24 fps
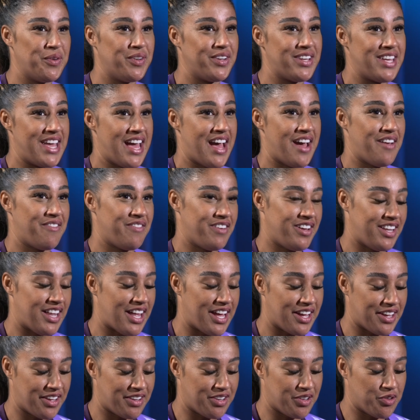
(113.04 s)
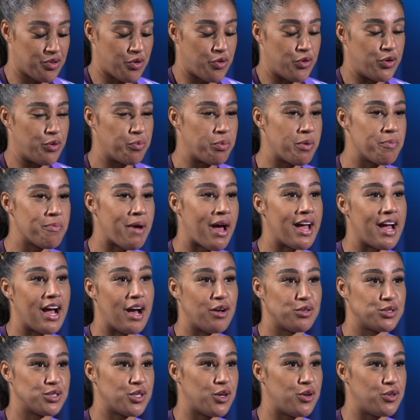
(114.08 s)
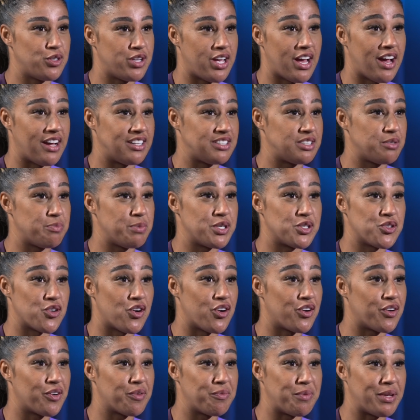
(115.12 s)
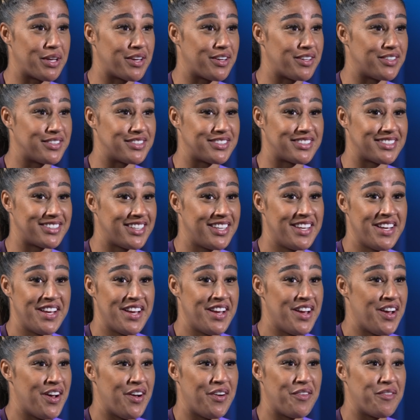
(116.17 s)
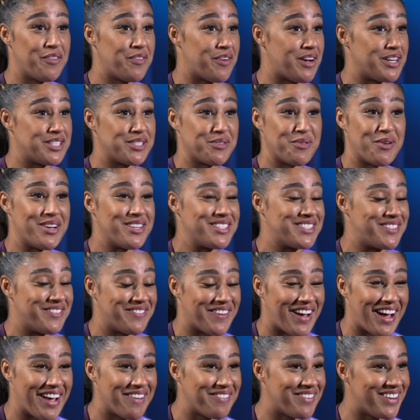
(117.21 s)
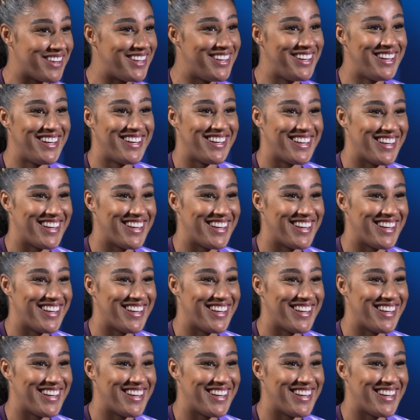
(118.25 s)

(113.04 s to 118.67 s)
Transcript: Well, yeah, I feel like growing up in my household, you had to be strong because otherwise you weren't surviving.